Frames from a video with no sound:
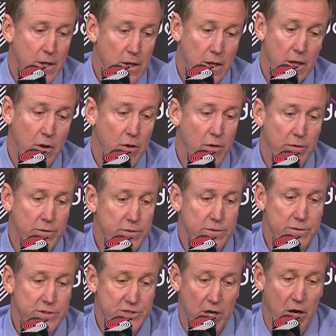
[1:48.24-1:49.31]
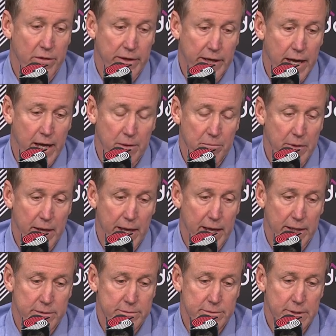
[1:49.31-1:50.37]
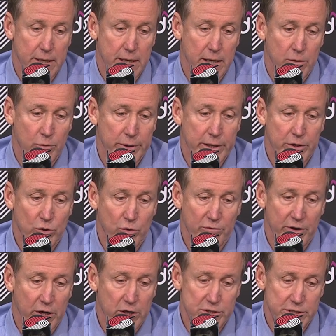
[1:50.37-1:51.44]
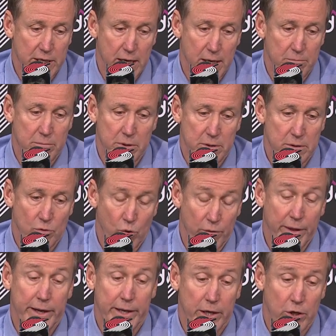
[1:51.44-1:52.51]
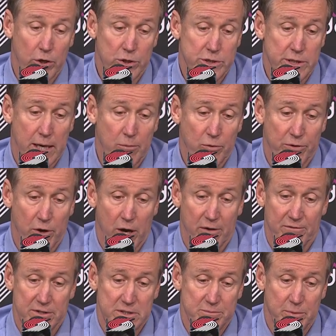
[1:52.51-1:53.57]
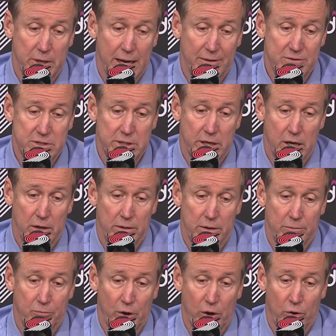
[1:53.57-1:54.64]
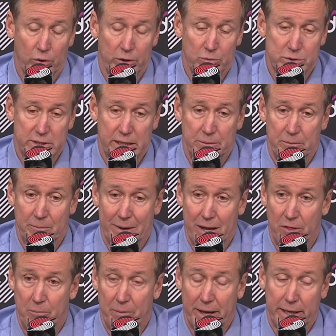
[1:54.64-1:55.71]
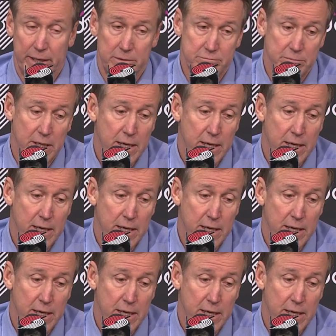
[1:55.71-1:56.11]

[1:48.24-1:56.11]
You know, the start of the game, they had we didn't do a very good job, or they did a good job with their offense, but obviously the priority was keeping them out of the paint.